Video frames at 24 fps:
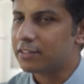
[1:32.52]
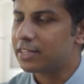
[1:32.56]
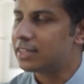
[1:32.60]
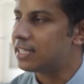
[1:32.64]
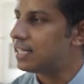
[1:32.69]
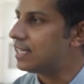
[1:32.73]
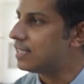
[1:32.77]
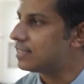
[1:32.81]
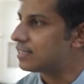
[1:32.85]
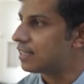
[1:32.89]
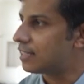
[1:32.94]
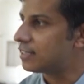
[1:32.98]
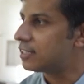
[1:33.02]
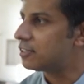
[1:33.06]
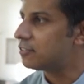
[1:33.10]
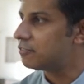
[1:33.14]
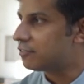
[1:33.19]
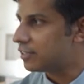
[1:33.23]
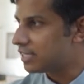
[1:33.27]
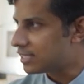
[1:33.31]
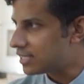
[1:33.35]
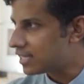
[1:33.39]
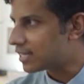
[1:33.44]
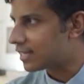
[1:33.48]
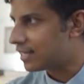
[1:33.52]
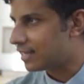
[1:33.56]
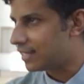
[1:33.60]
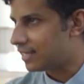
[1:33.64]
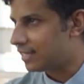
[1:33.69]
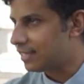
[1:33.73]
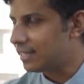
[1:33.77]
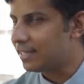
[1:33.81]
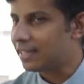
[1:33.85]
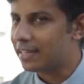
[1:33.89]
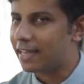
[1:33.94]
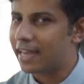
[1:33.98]
with each other
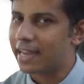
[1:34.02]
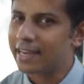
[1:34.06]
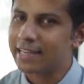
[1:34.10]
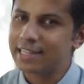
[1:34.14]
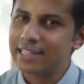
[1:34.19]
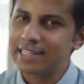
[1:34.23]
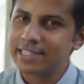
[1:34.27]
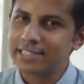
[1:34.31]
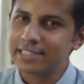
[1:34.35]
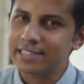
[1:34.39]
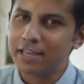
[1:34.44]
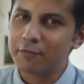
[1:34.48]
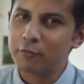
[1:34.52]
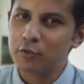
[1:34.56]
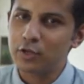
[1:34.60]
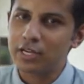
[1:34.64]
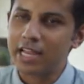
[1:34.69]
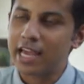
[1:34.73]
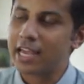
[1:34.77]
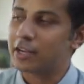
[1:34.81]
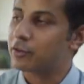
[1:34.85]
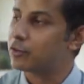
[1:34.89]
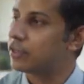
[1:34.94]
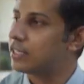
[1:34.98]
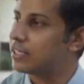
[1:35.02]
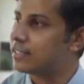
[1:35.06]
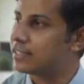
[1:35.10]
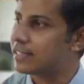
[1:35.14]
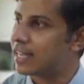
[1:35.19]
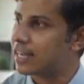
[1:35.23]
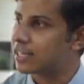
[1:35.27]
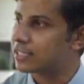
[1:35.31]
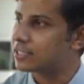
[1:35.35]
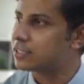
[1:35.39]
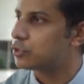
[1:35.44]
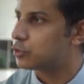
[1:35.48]
physically, at least they would like to
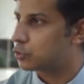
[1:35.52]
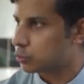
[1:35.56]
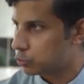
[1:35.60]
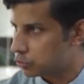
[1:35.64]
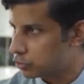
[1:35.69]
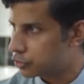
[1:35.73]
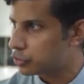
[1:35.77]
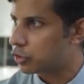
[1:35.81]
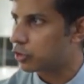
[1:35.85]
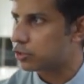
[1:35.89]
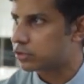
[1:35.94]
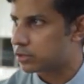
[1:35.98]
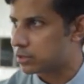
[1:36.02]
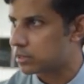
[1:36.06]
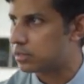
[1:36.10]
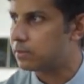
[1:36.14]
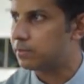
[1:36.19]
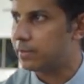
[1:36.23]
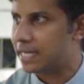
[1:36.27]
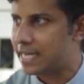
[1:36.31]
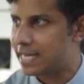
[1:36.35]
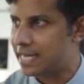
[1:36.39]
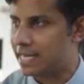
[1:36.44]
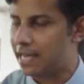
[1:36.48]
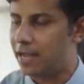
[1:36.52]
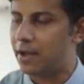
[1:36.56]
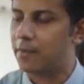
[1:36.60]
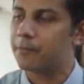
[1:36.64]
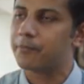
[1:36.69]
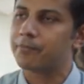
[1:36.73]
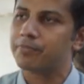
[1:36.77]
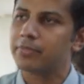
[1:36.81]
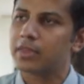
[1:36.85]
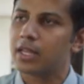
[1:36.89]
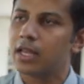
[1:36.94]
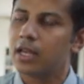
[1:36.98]
interact through social media.
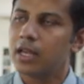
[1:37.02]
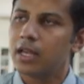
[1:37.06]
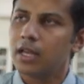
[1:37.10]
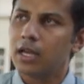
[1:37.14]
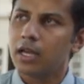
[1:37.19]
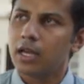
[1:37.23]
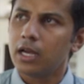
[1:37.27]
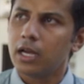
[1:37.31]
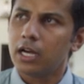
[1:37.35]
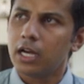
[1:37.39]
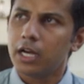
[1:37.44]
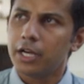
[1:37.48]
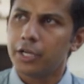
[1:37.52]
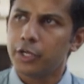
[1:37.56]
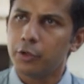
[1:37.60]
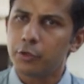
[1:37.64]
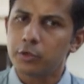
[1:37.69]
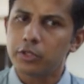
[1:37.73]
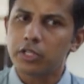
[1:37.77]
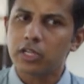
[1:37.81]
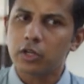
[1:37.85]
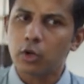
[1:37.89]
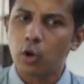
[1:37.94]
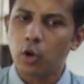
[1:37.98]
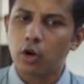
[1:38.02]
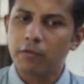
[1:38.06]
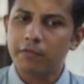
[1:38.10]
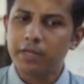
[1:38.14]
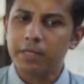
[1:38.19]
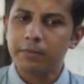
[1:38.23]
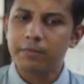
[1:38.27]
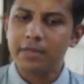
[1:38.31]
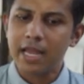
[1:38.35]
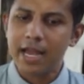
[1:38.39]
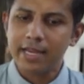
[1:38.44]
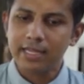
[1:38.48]
Due to the
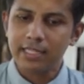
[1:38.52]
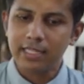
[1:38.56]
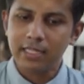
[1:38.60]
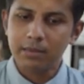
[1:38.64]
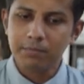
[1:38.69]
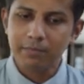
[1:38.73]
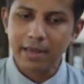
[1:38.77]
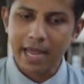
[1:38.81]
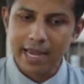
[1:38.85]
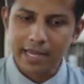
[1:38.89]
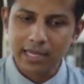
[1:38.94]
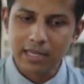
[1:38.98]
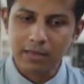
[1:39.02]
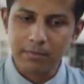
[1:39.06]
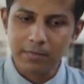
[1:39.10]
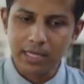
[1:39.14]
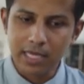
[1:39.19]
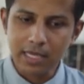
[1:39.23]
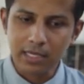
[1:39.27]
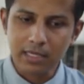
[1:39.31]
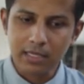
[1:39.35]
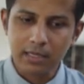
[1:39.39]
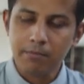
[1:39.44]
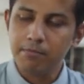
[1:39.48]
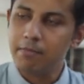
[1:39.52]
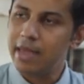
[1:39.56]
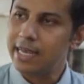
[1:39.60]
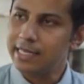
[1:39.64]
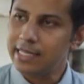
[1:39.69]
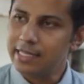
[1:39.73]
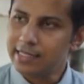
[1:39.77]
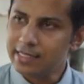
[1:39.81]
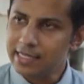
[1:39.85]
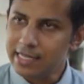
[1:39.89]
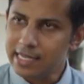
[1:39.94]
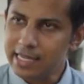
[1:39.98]
COVID-19 pandemic,
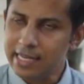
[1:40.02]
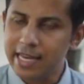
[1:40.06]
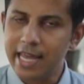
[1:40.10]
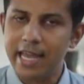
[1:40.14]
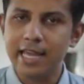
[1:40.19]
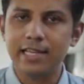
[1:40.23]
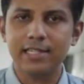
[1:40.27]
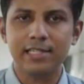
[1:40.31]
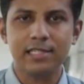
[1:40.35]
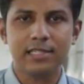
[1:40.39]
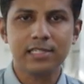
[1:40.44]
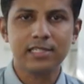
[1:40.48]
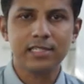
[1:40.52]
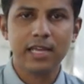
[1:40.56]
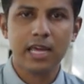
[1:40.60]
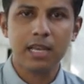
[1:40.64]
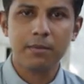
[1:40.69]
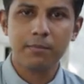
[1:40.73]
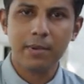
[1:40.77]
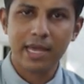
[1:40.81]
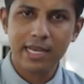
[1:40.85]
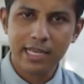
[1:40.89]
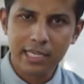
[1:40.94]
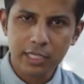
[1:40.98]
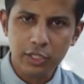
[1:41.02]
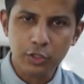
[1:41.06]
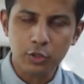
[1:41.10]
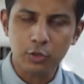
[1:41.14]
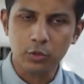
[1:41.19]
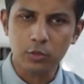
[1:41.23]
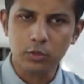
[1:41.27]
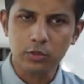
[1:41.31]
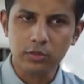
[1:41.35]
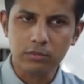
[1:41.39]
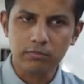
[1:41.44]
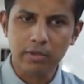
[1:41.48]
many teenagers and many
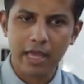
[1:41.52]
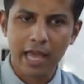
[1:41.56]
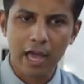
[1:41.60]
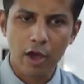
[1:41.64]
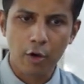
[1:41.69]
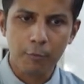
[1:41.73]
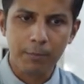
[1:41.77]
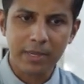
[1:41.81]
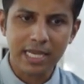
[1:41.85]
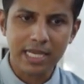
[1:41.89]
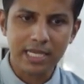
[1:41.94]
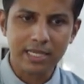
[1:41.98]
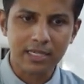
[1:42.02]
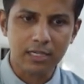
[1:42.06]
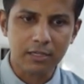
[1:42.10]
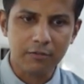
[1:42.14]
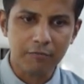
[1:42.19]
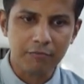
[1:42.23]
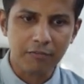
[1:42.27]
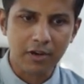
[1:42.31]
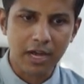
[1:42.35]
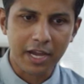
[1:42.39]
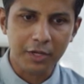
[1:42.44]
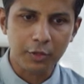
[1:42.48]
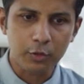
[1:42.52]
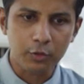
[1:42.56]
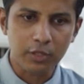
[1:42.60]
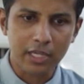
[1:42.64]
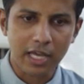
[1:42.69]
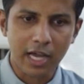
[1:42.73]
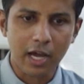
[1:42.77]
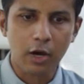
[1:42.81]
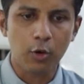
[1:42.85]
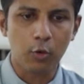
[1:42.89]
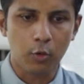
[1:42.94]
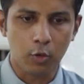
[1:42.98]
youth have been confined to
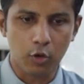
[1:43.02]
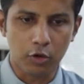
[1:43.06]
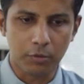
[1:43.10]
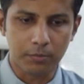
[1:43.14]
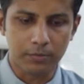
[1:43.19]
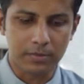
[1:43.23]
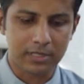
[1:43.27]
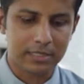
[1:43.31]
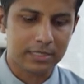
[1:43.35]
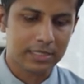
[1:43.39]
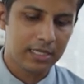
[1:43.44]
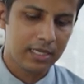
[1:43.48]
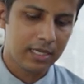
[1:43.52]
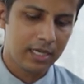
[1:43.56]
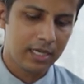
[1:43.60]
their homes.